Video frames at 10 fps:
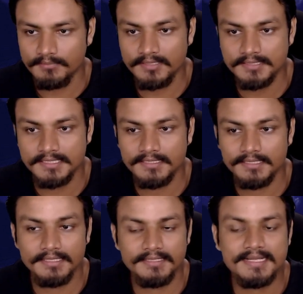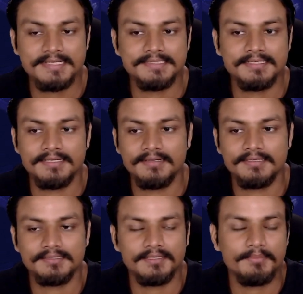plus it has
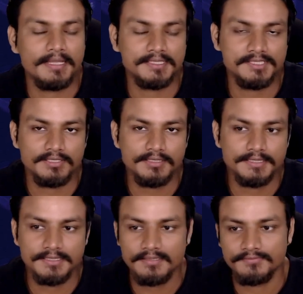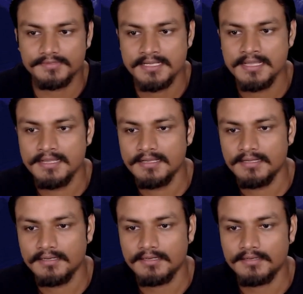some extra stuffs
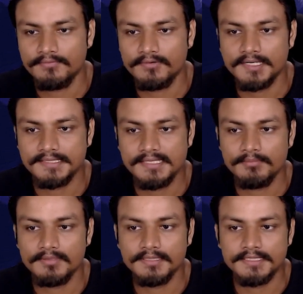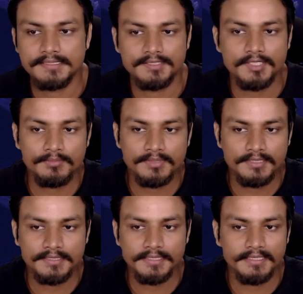uh, for example, this
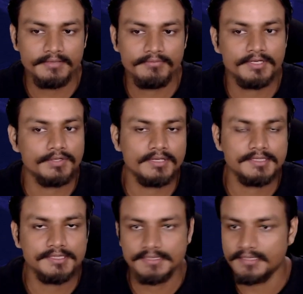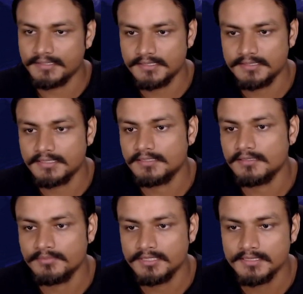terminal thingy where you can just access the
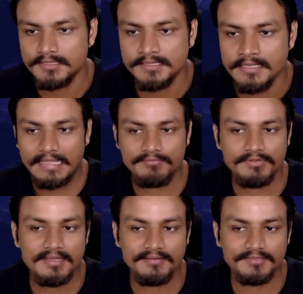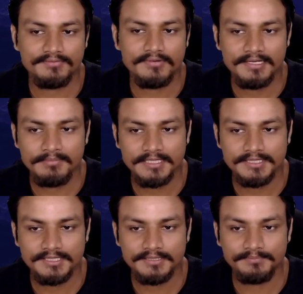terminals and we have the file
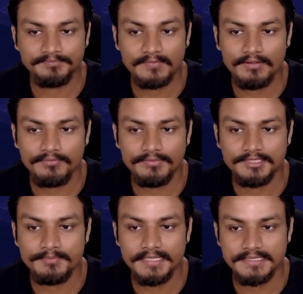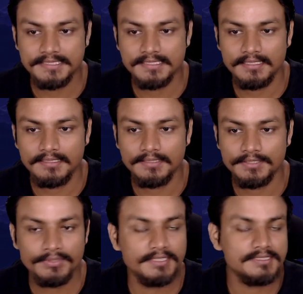manager which makes uh,
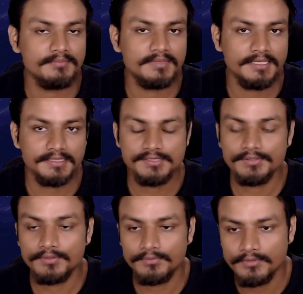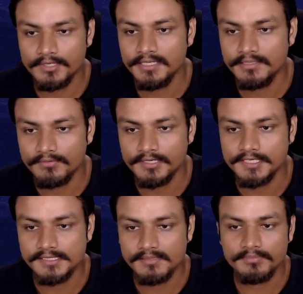doing some things really
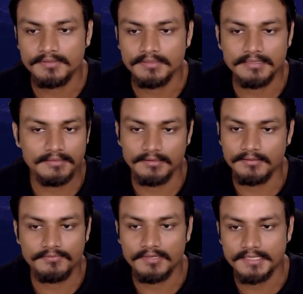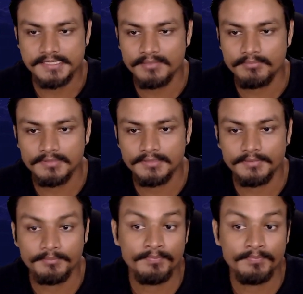really simple uh, for example the